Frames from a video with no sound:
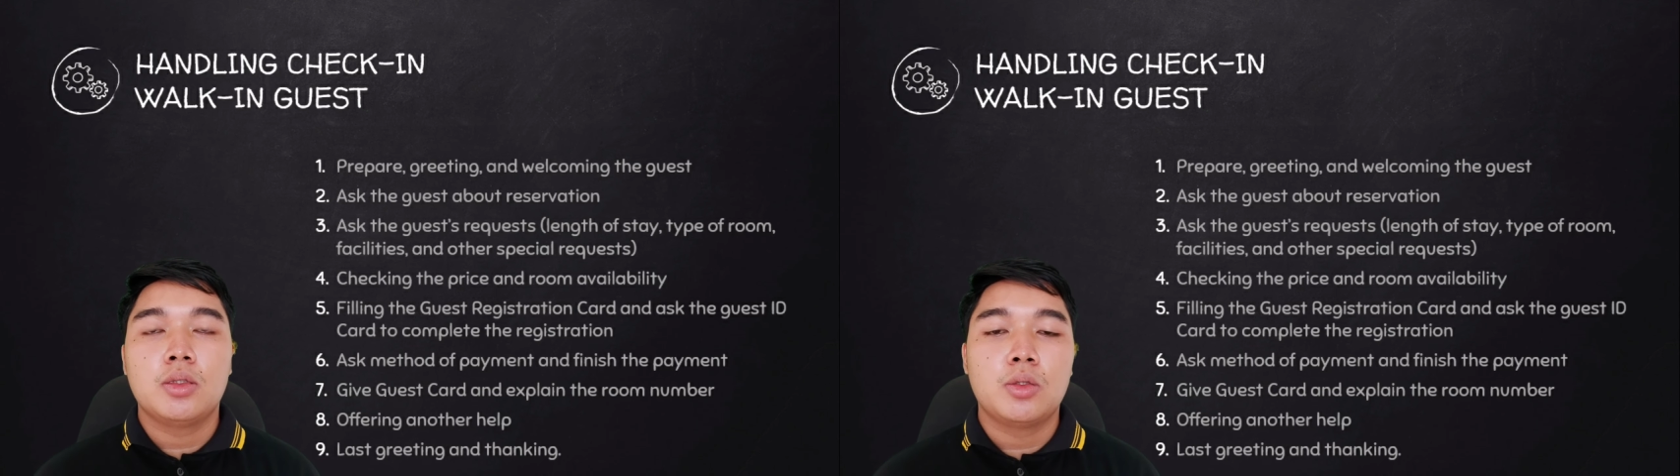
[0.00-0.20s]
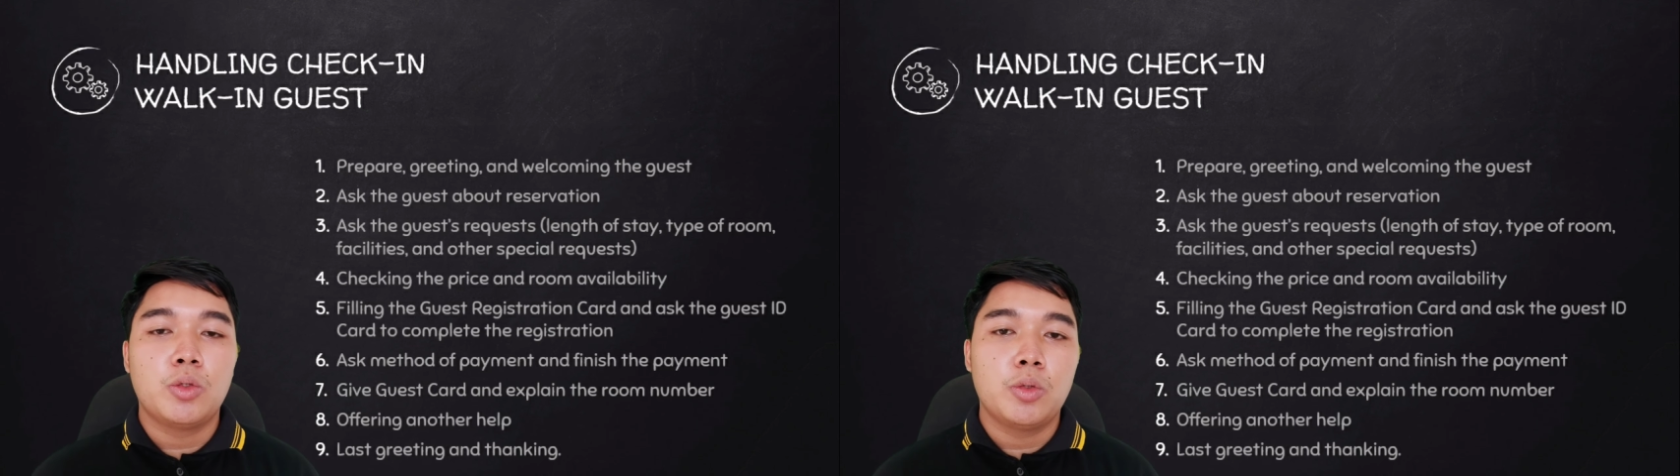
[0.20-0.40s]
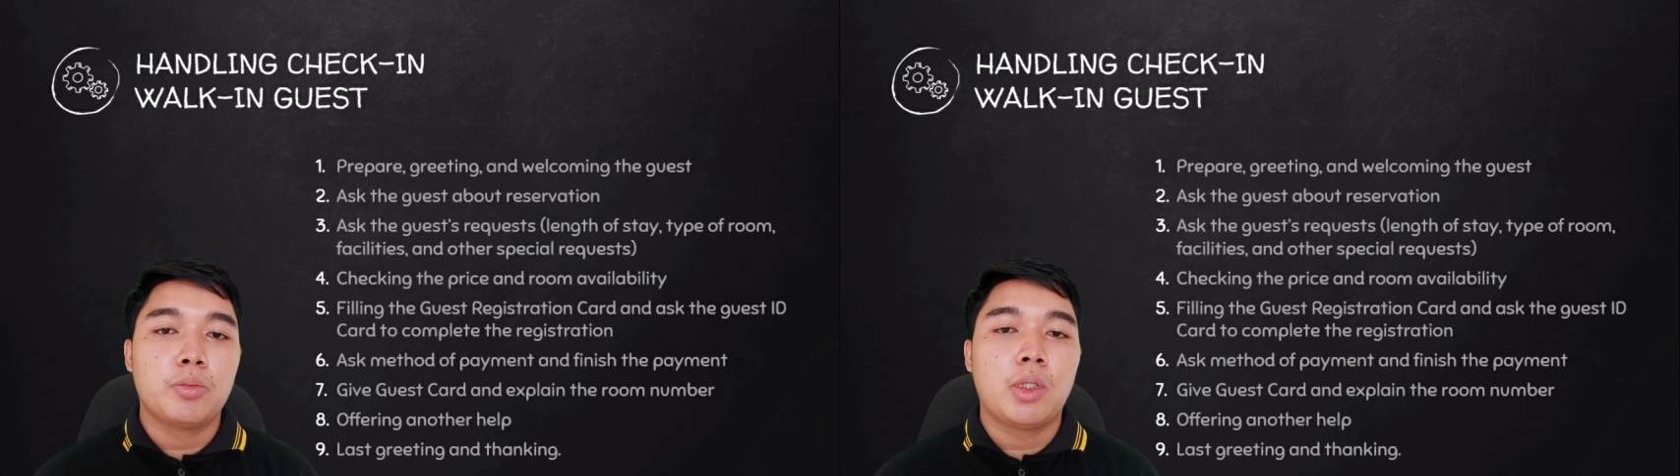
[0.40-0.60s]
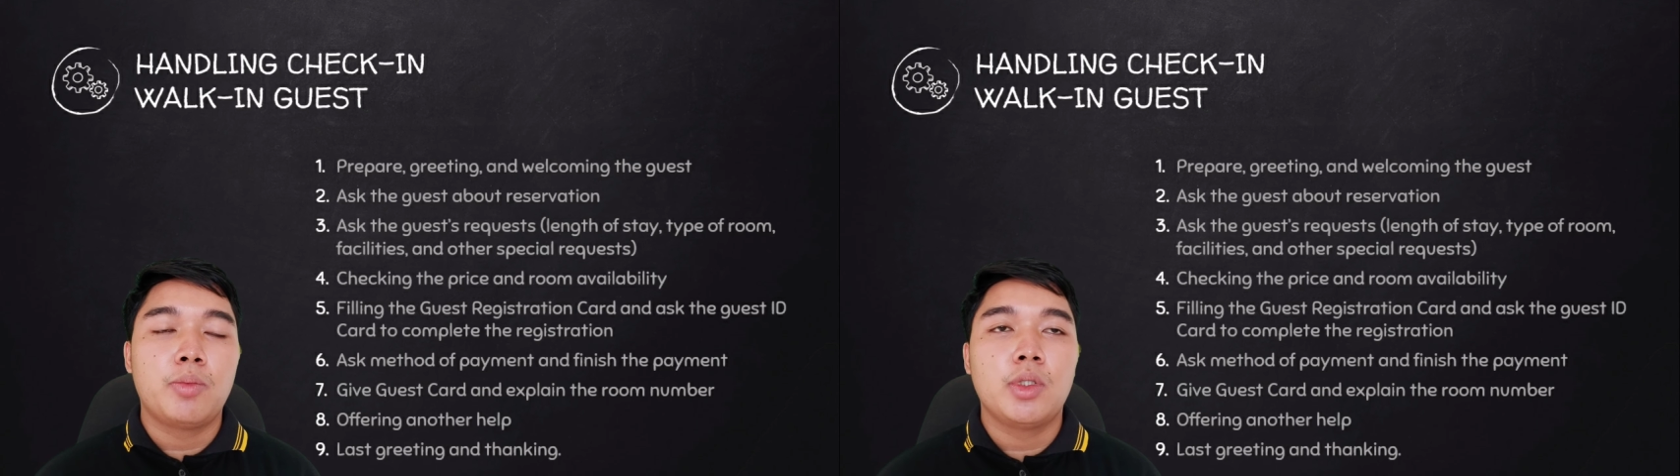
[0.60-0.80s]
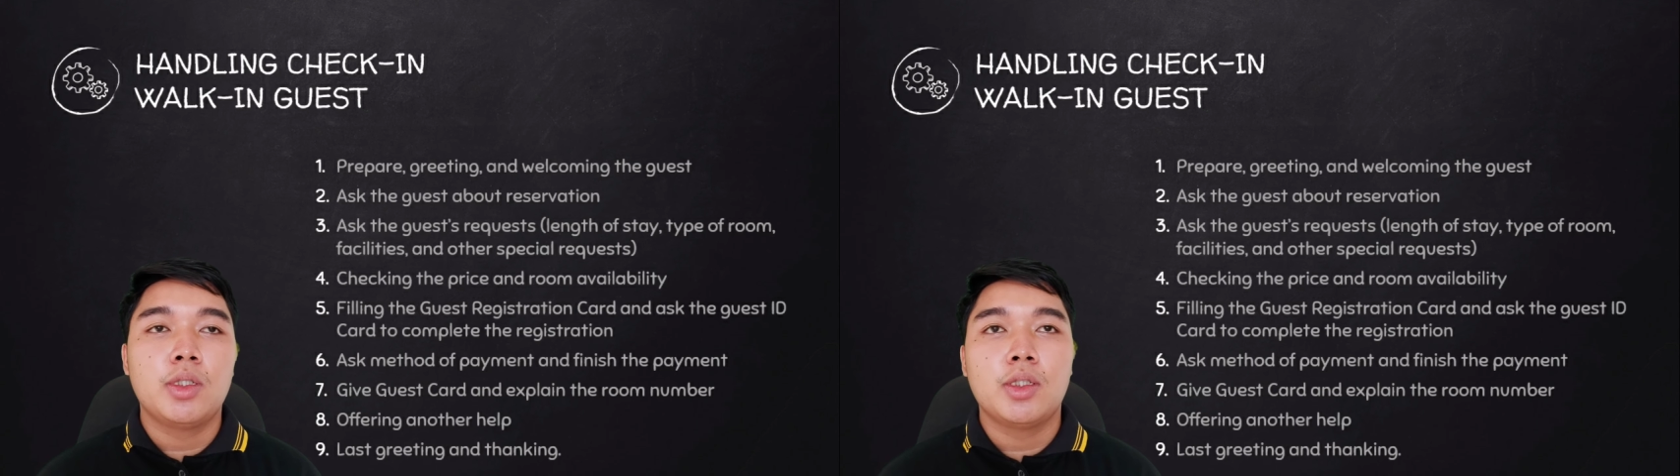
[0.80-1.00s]
the room,
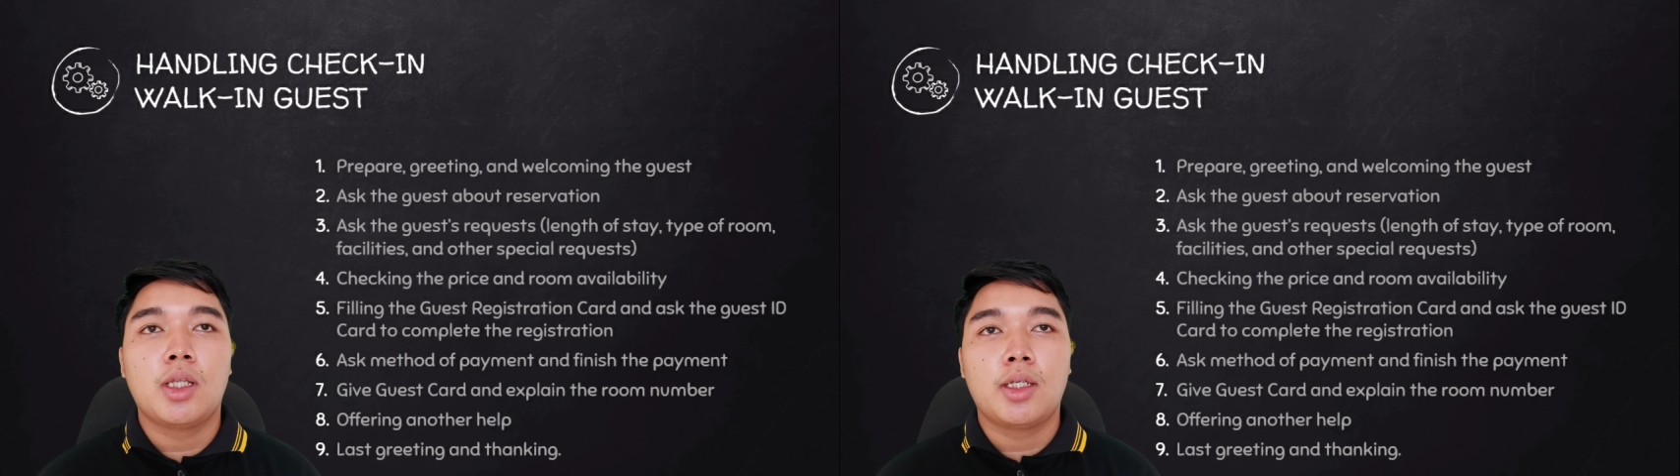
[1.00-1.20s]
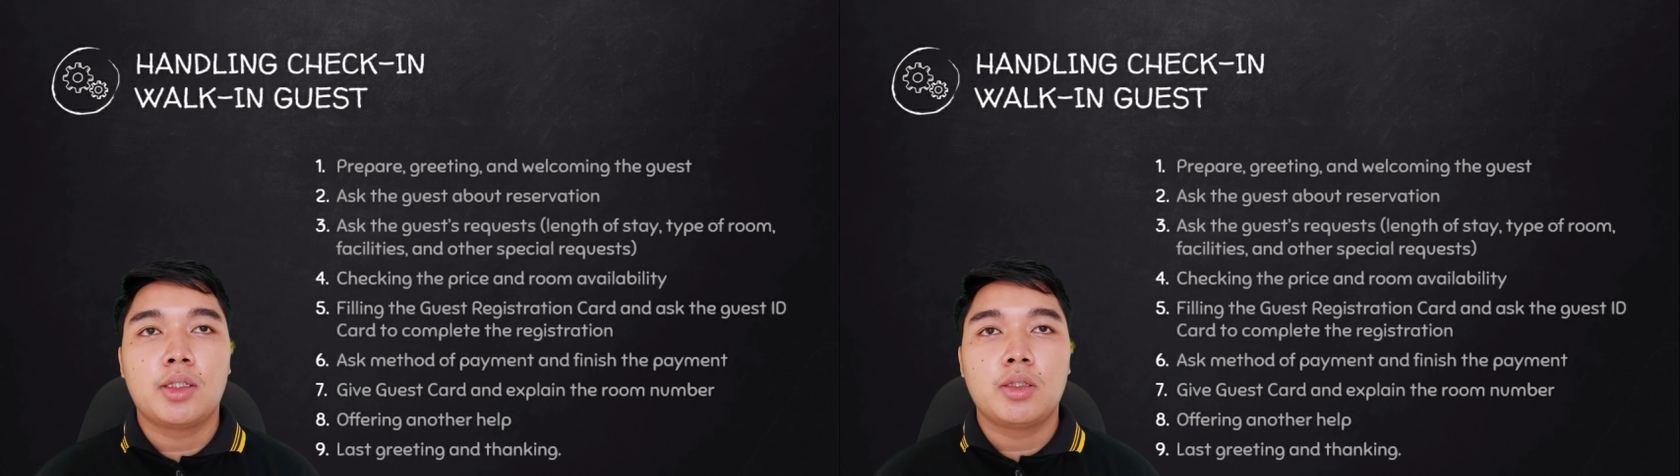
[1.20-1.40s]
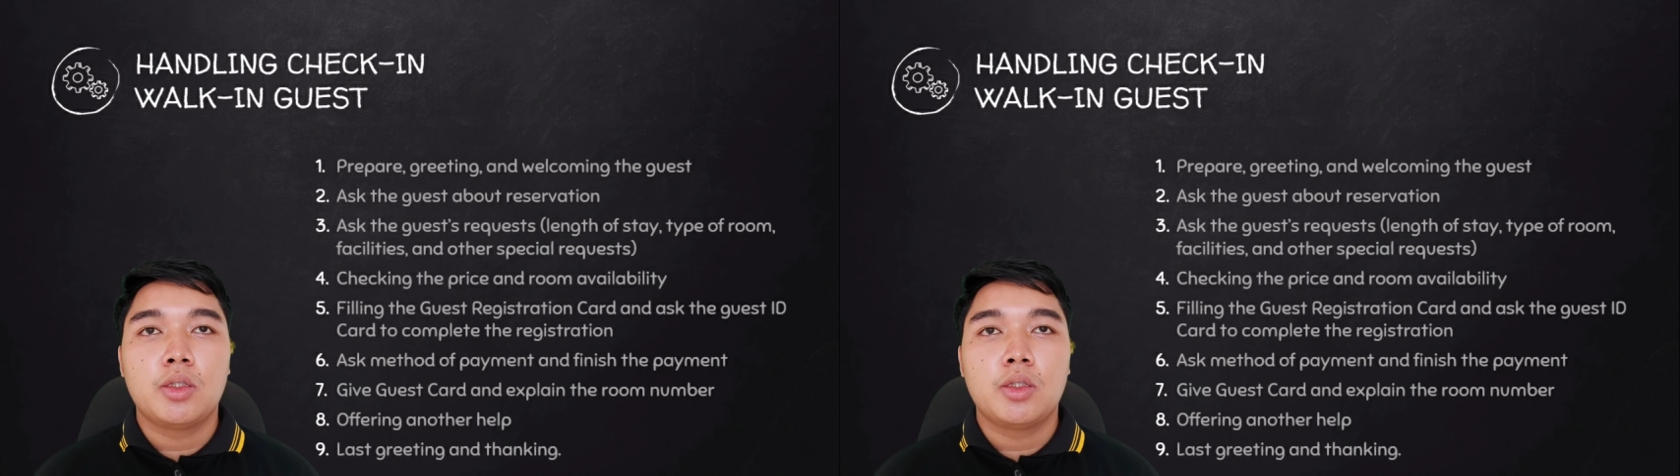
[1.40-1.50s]
maybe like